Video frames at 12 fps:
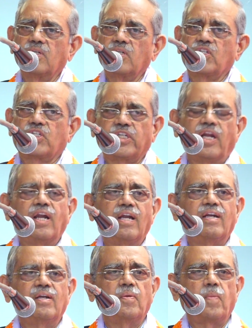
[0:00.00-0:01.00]

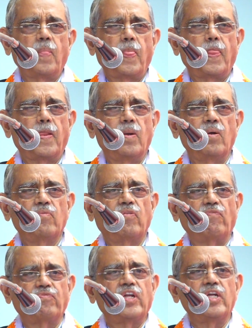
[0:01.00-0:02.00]
Still
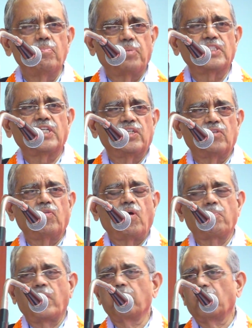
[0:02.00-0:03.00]
15% of
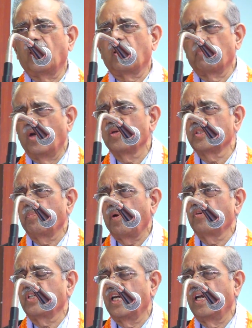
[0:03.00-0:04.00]
our people are below the
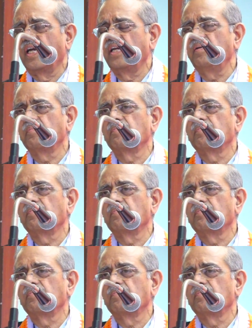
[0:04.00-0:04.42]
poverty line.